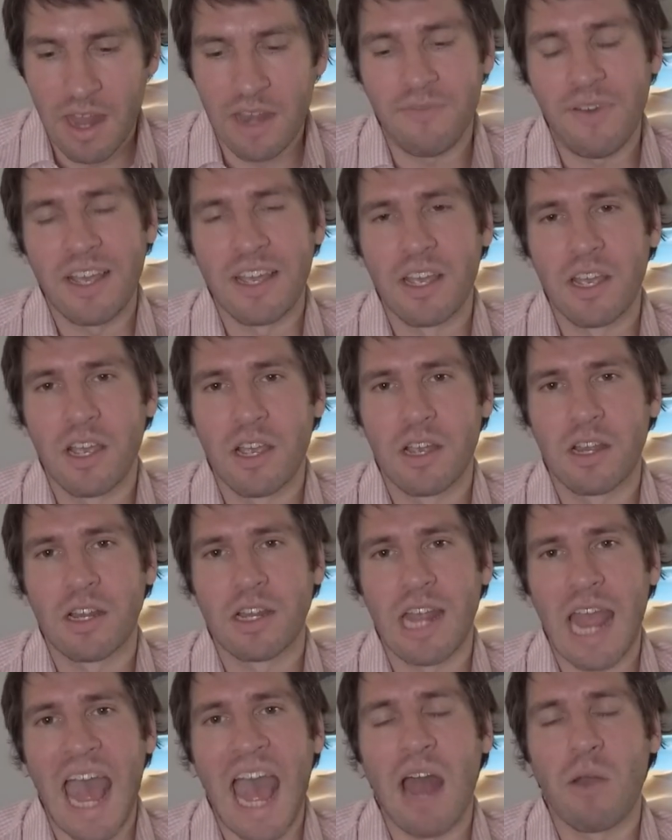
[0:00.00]
And if I can
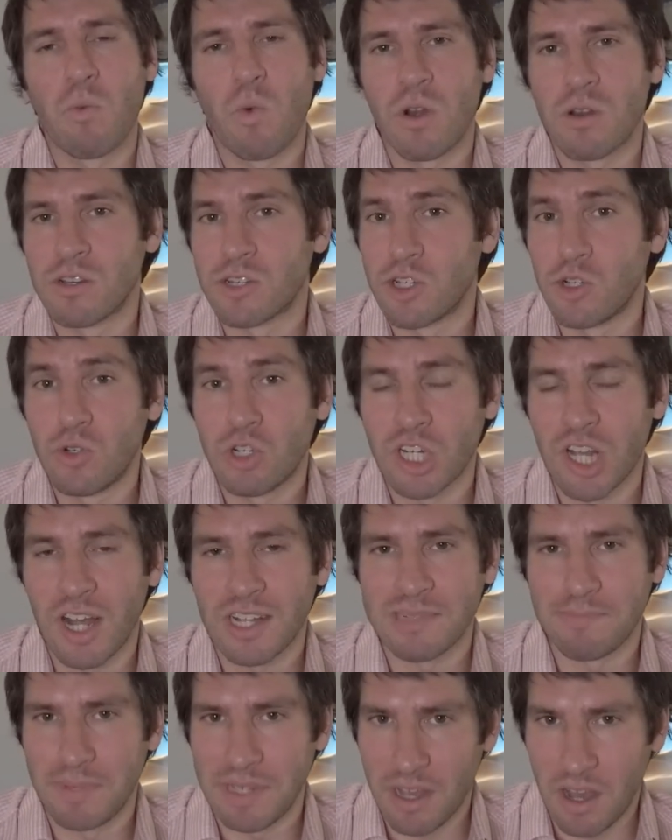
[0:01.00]
add one or two
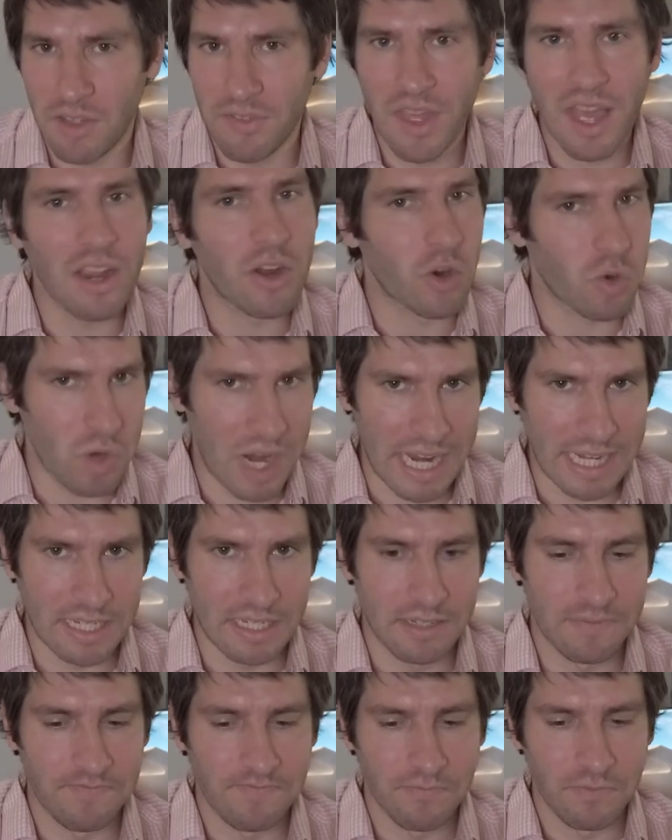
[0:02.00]
shots beyond that,
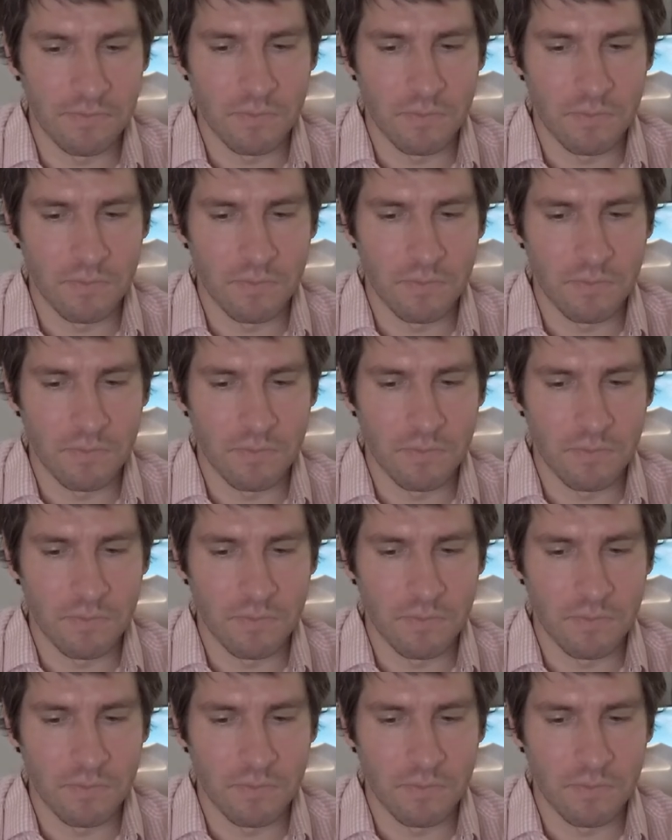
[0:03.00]
great.